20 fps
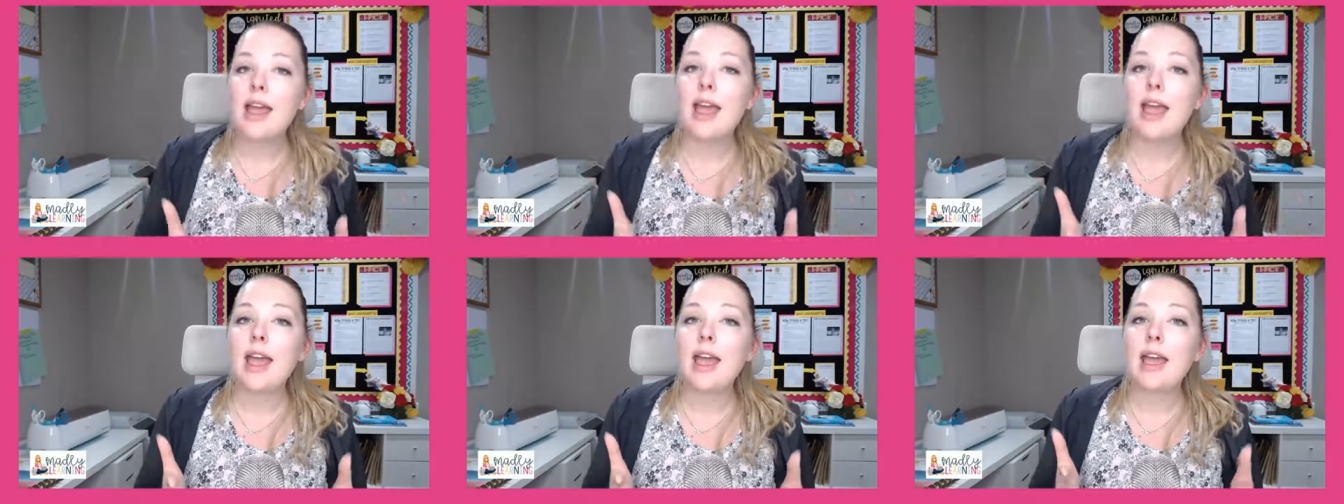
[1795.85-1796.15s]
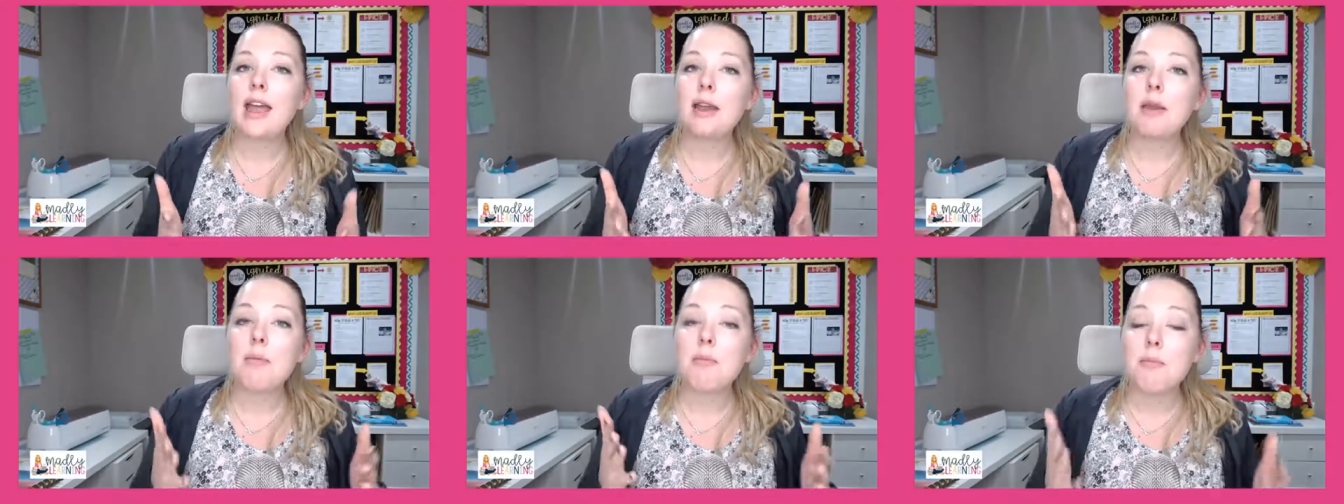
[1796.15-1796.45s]

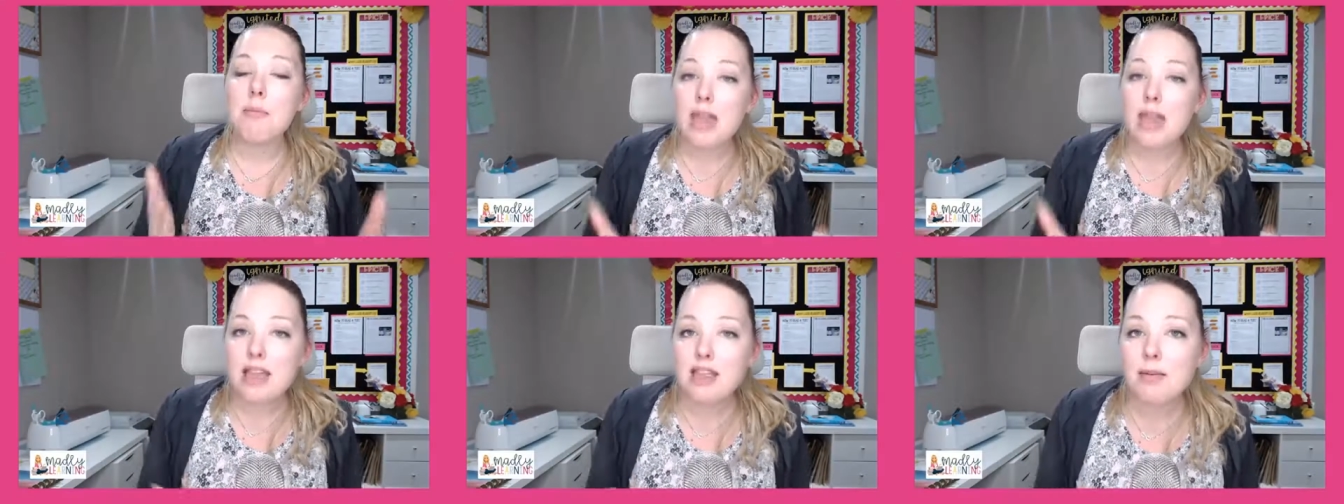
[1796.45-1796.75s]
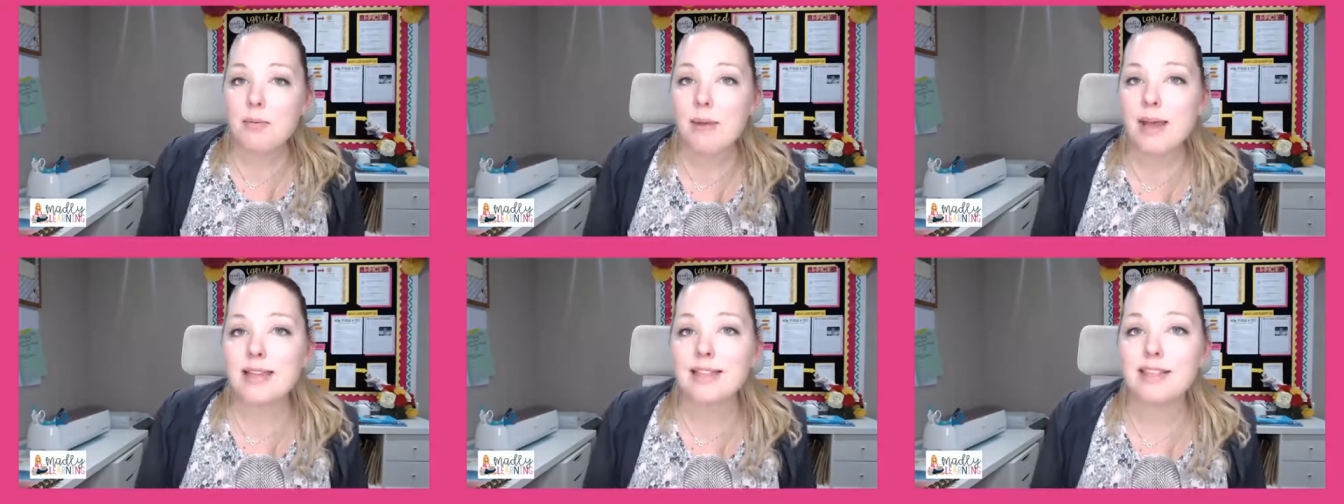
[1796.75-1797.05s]
and make
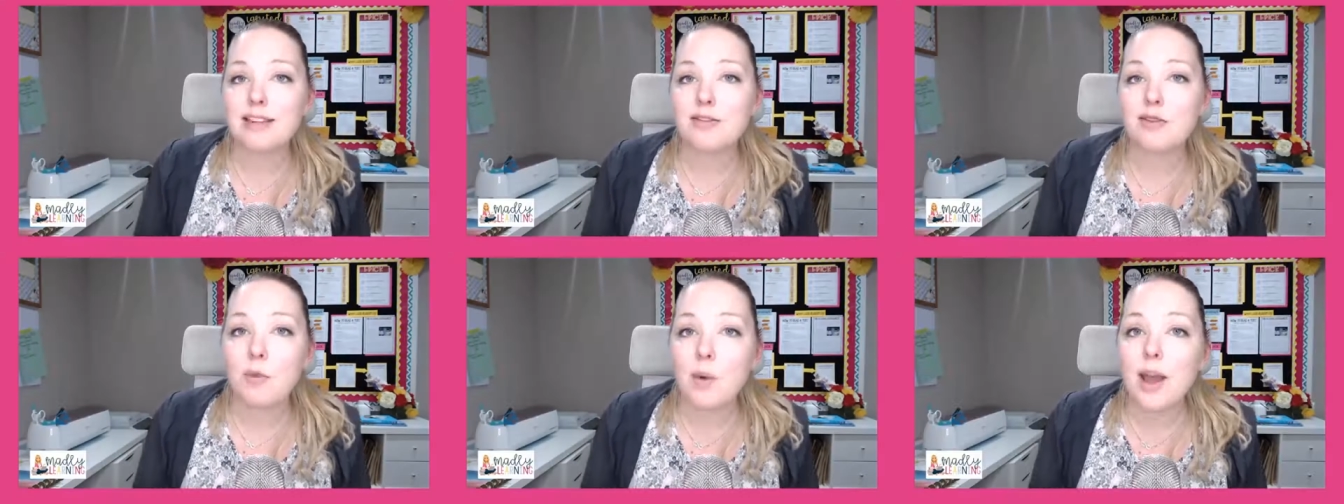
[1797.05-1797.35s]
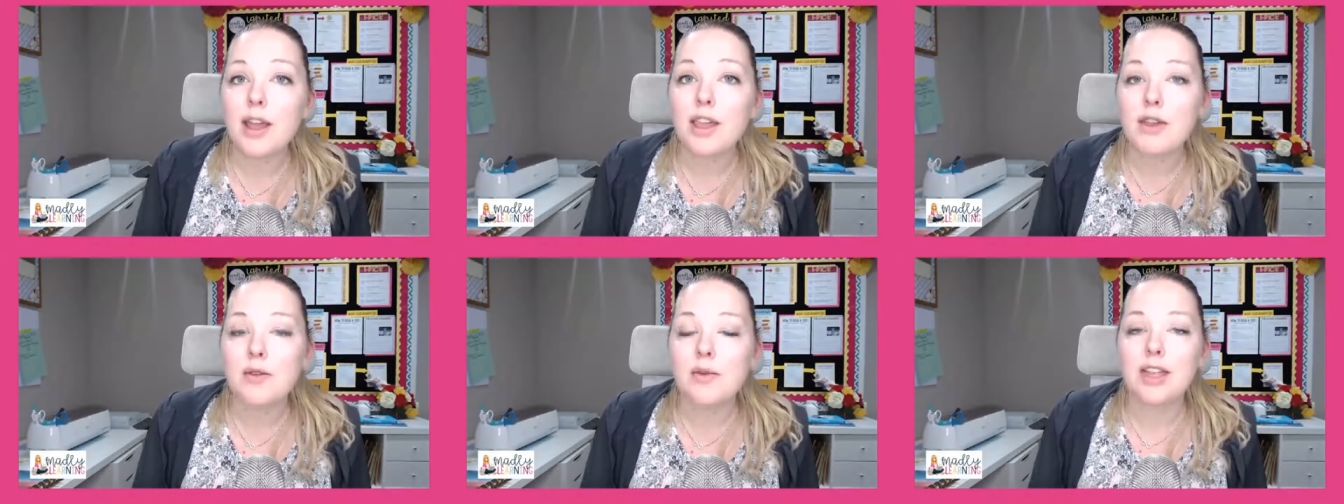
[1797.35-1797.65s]
the best of
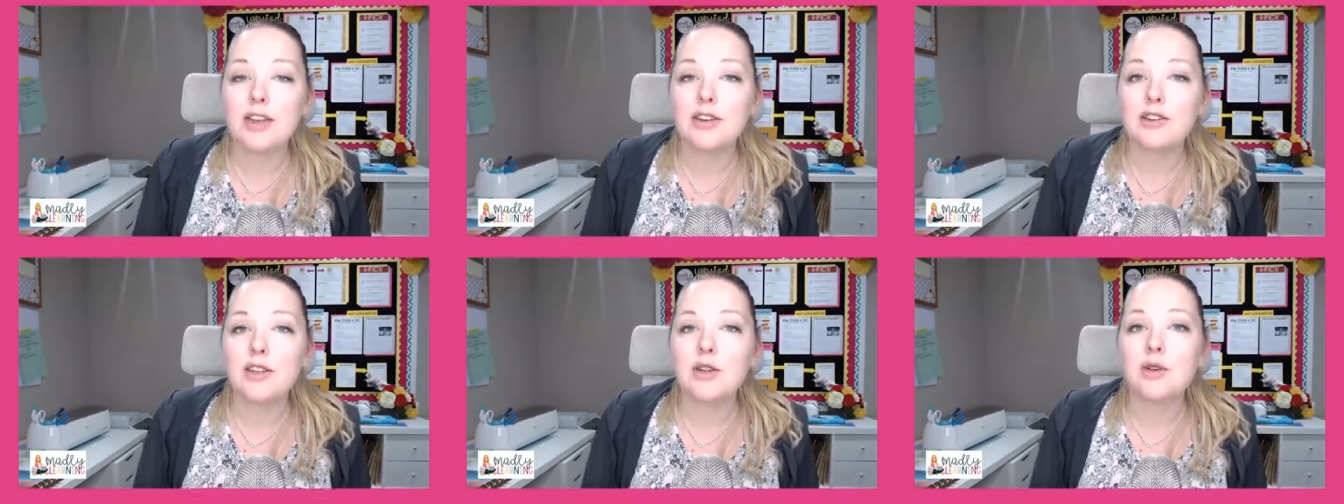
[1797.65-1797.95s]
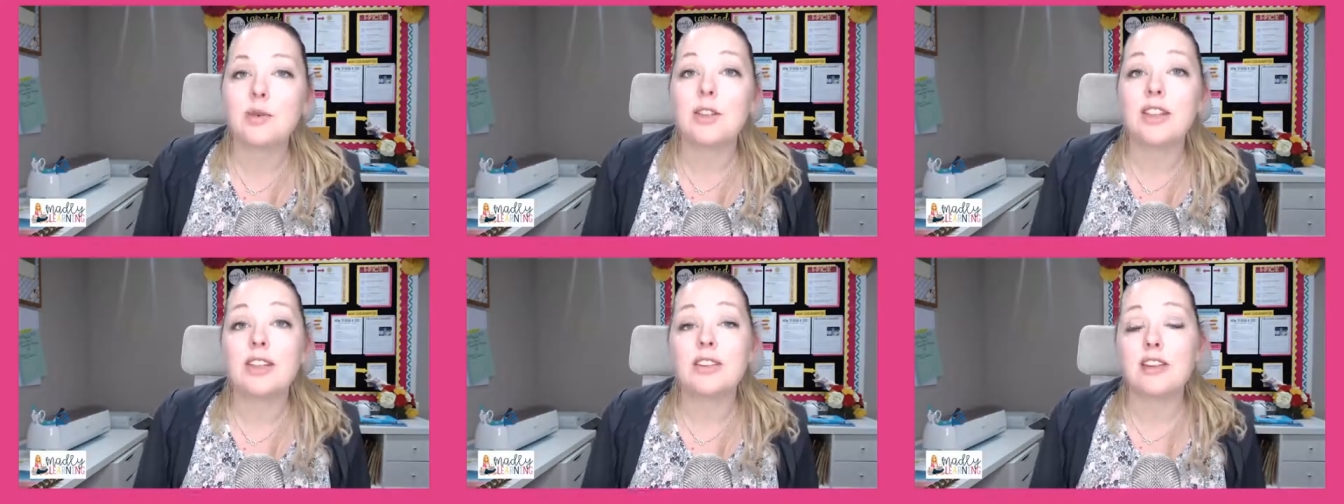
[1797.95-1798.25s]
what you can
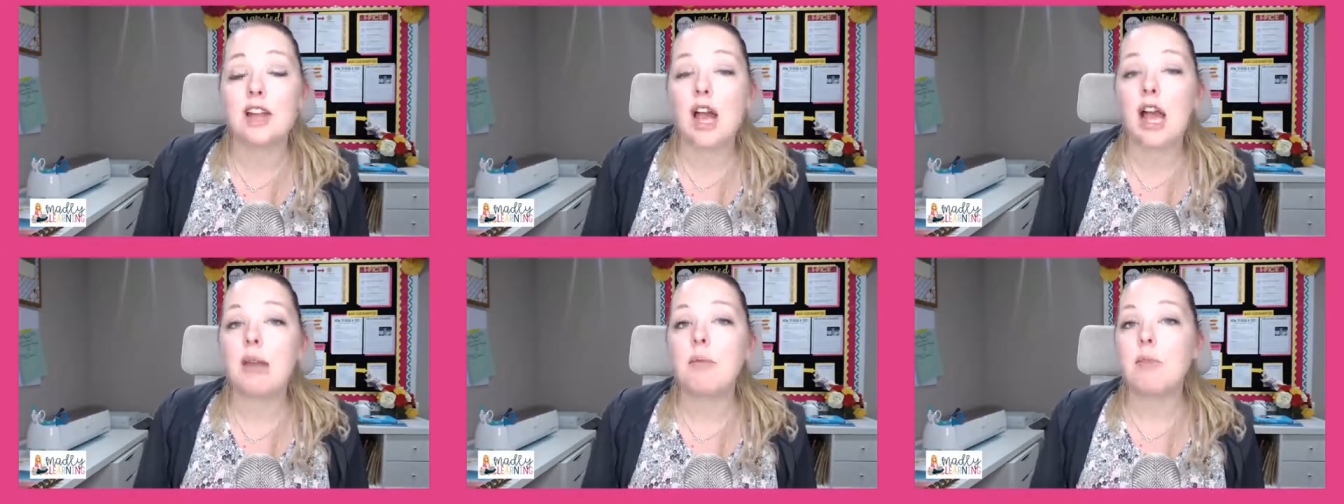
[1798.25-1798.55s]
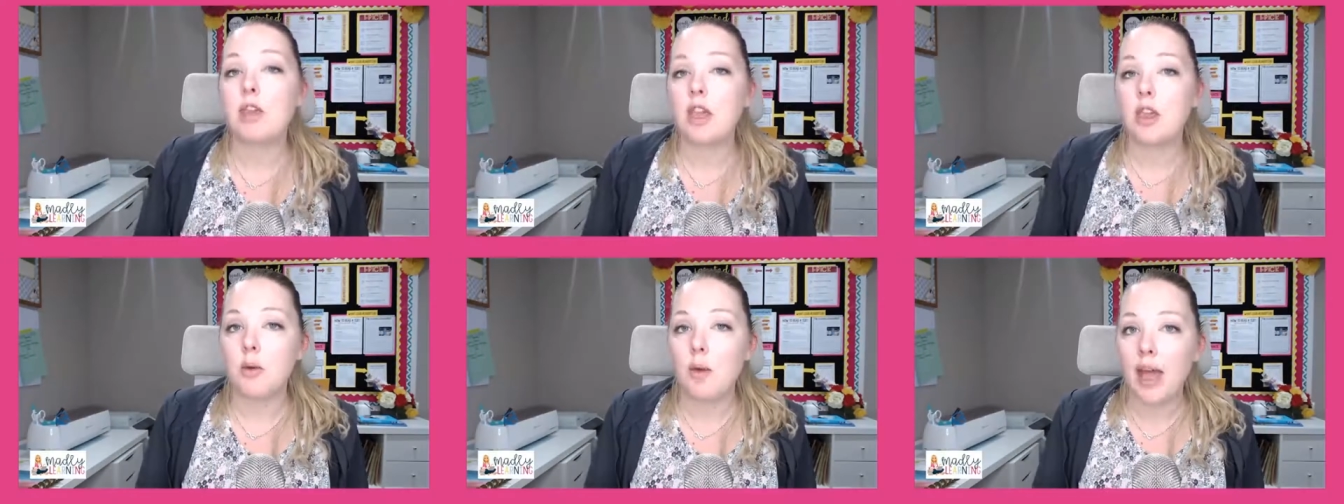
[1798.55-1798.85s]
do in the time
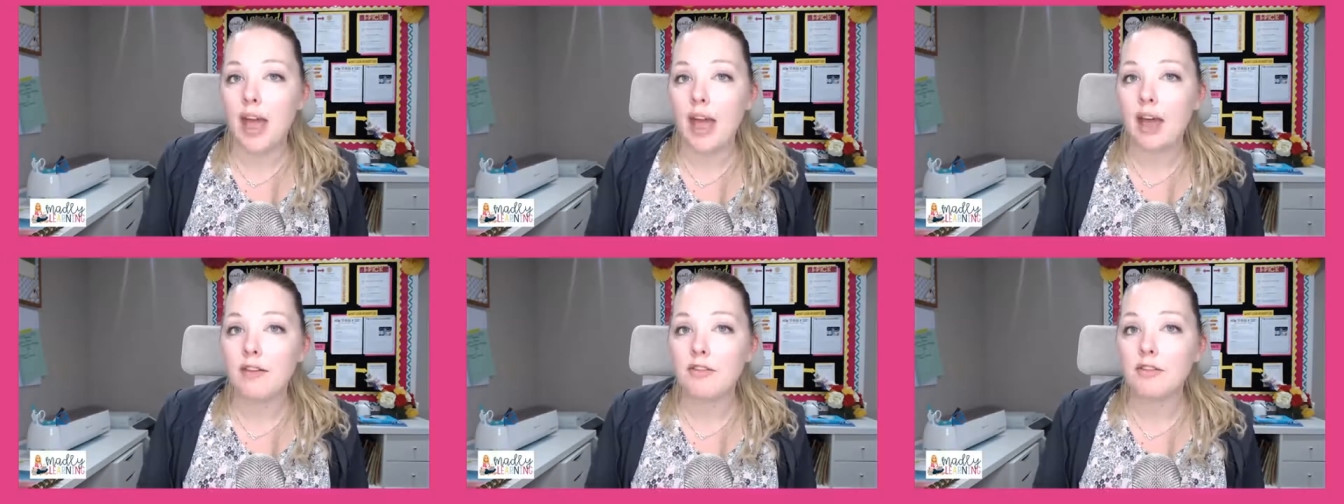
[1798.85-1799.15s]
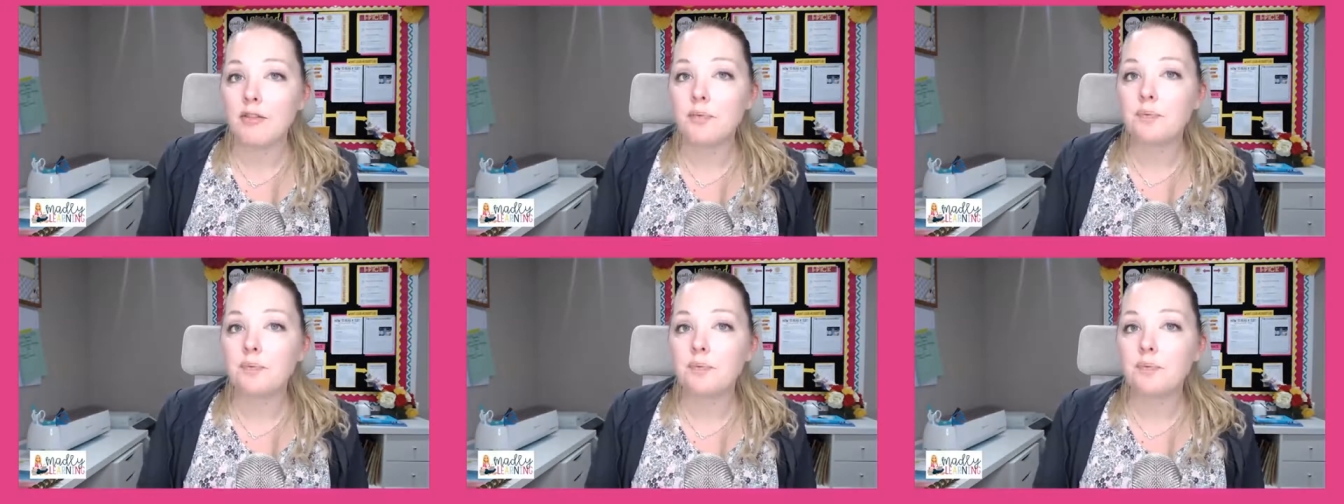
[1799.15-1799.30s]
that you have.